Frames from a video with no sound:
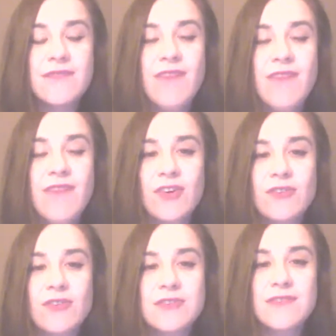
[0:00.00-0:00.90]

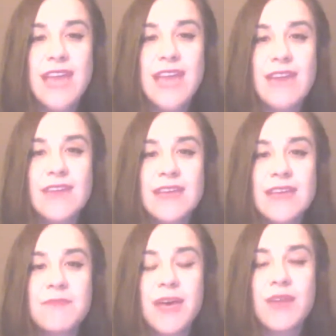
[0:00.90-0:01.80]
fangirls of
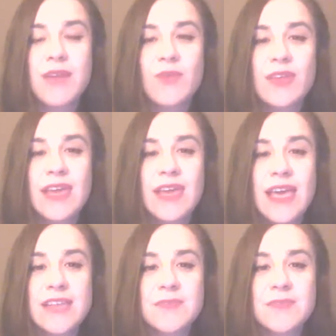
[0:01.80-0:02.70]
David, but really a
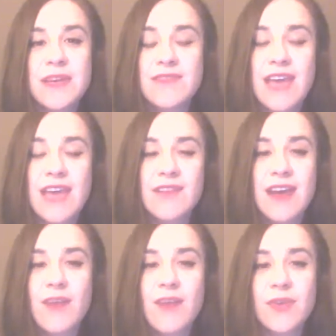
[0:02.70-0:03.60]
henchman of
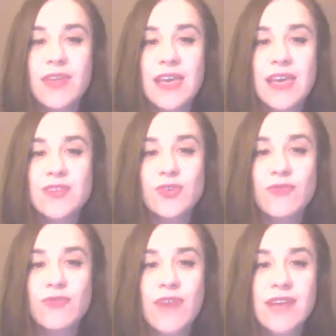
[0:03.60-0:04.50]
David, not really a
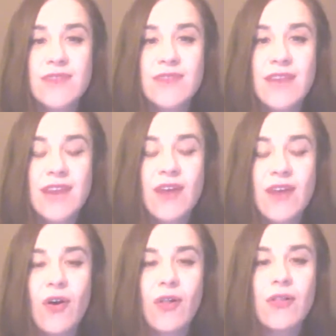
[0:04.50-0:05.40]
true friend of David
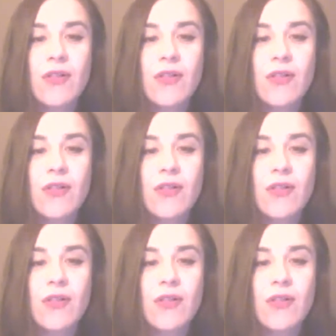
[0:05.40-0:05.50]
at all.